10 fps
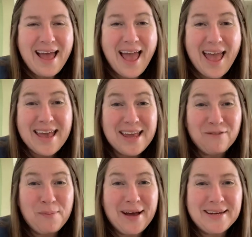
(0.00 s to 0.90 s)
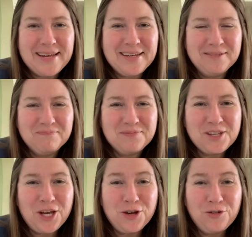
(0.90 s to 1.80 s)
Hey everybody,
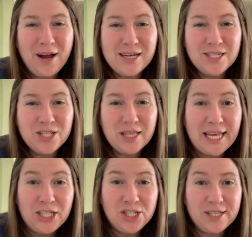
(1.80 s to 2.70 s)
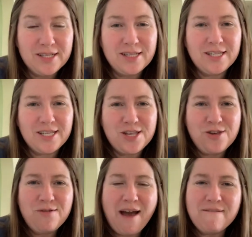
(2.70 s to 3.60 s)
congratulations.
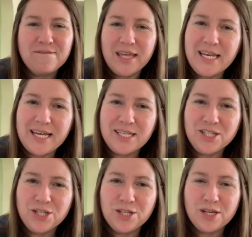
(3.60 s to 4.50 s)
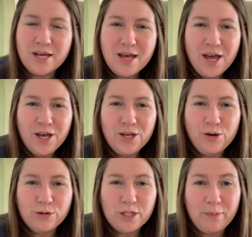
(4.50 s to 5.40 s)
You have finished
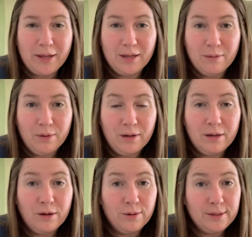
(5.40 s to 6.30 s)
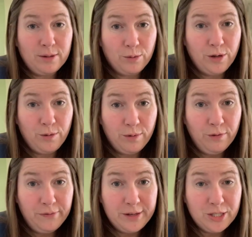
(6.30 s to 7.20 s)
your spelling book, or you will
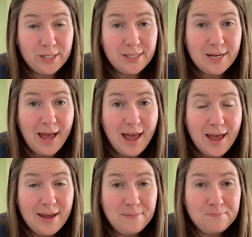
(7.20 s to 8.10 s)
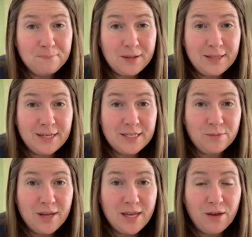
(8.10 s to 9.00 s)
finish it today, this
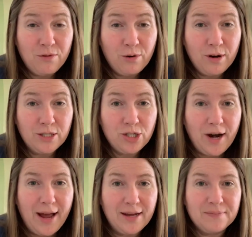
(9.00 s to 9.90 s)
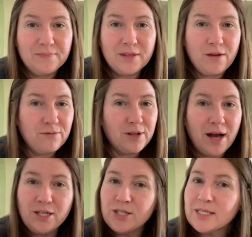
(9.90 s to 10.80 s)
week if you're on track. If
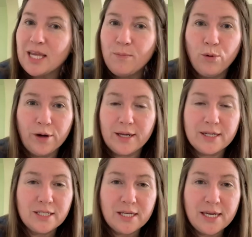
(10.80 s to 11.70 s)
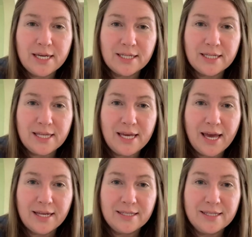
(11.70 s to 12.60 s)
not, just keep working until you get to the
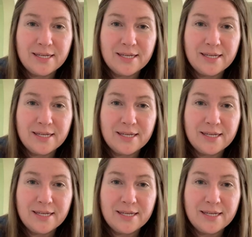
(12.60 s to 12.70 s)
end.